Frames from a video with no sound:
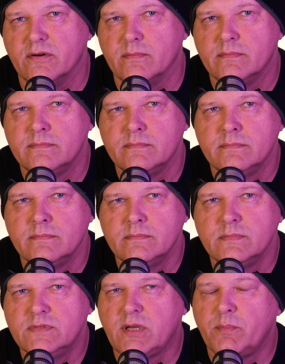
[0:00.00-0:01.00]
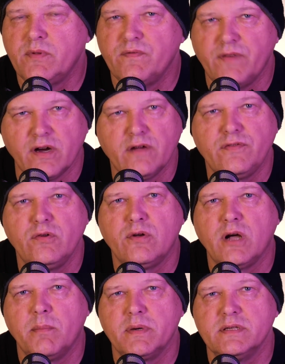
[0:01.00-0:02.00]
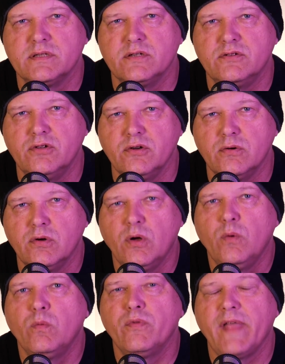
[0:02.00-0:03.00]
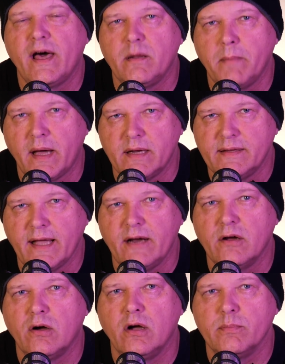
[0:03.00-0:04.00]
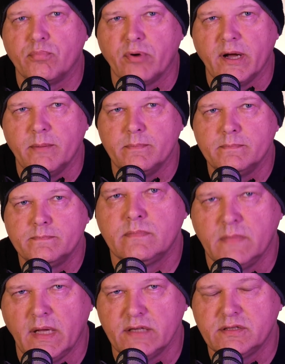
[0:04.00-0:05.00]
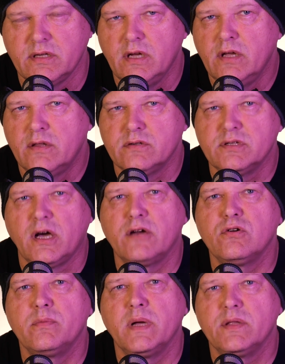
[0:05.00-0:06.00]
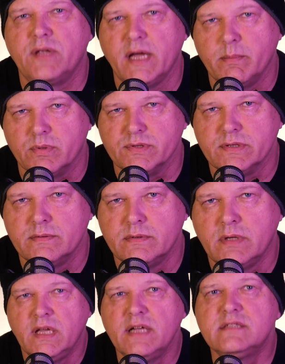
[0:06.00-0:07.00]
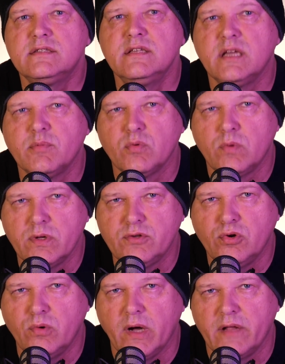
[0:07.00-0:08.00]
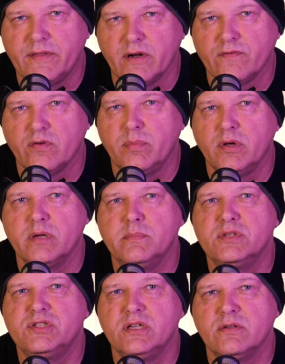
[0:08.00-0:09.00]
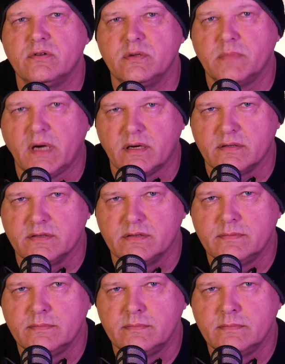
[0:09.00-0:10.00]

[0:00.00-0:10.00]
to, something very few companies could do without amount of data on prem. Next, there's AutoML tables. It's the number one tool out there for building machine learning models.